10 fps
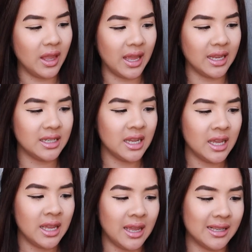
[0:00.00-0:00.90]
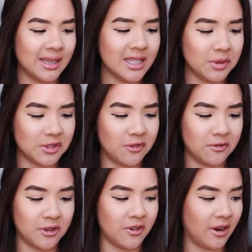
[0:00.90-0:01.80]
and it says it was
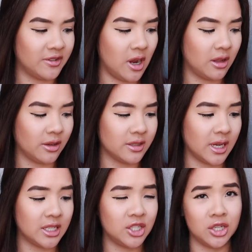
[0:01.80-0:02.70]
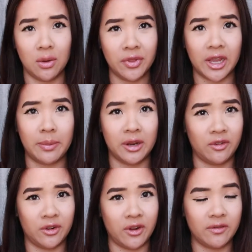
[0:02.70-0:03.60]
$55. I don't think I paid
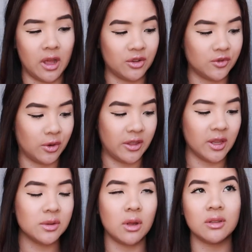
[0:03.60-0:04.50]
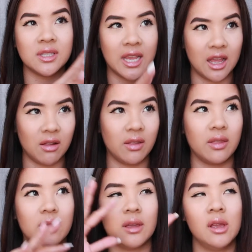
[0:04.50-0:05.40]
$55 for it. I think it was on sale, and
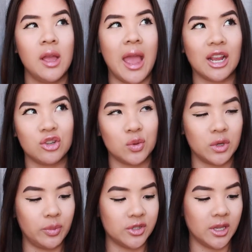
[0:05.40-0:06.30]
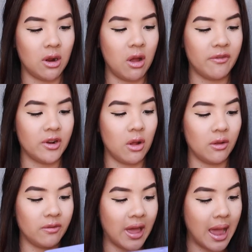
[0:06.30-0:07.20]
then the extra 20% off and
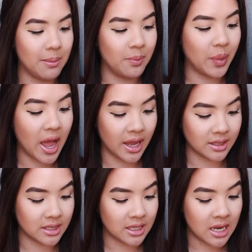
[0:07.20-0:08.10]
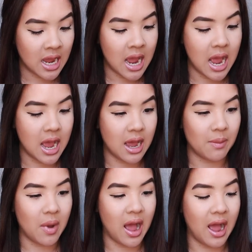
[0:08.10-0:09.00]
all of that, but
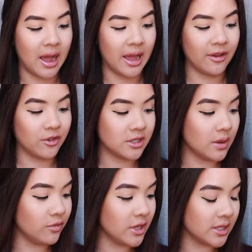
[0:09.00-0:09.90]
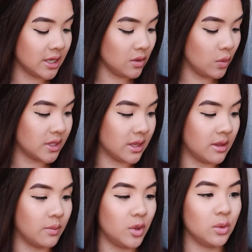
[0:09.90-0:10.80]
I, for some reason, was in
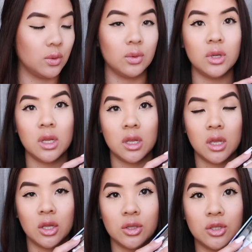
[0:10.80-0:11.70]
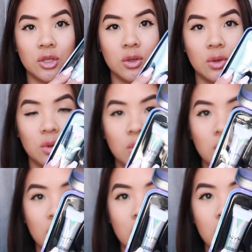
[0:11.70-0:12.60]
the mood to